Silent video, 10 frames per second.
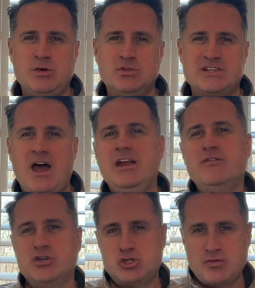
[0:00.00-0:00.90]
kind
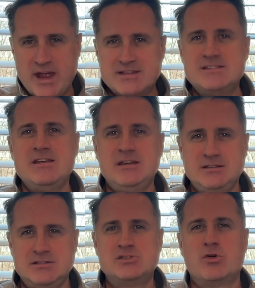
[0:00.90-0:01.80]
of a
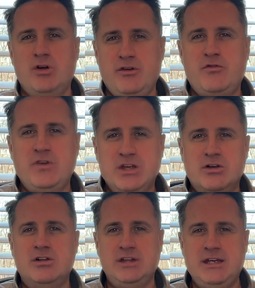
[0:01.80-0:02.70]
transient sort of
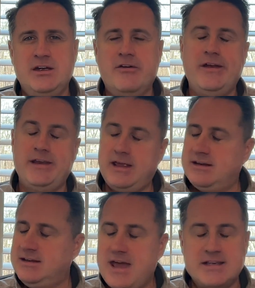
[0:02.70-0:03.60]
feel here,
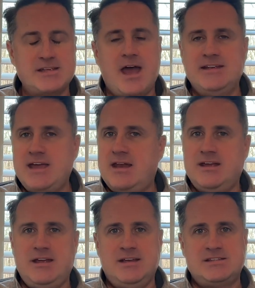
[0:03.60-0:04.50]
and yes, I get
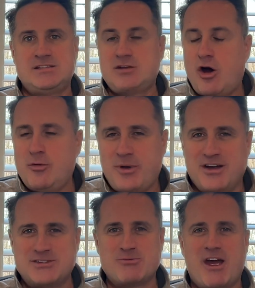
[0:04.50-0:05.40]
it. It's
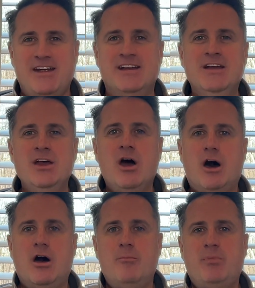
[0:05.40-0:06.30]
Starbucks, right?
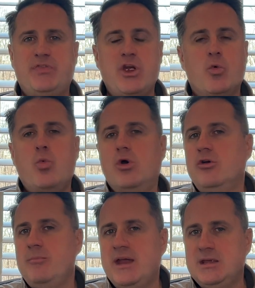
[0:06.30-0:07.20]
But there
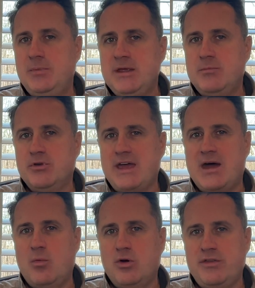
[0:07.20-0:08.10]
weren't many people
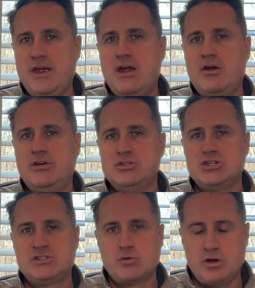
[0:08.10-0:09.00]
that were there to
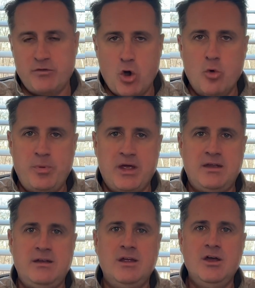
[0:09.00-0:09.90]
just sort of
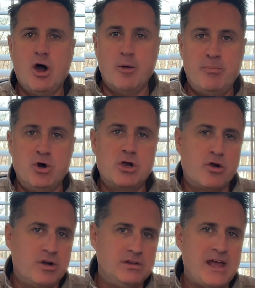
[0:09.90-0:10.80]
open a book
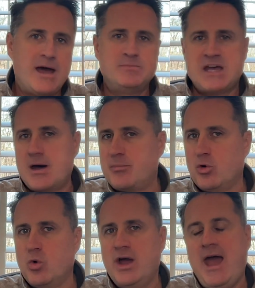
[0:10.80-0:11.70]
or a laptop
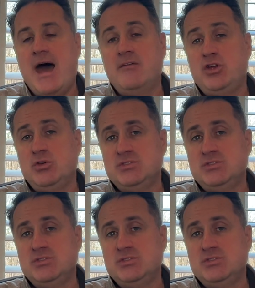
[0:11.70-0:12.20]
or what have you,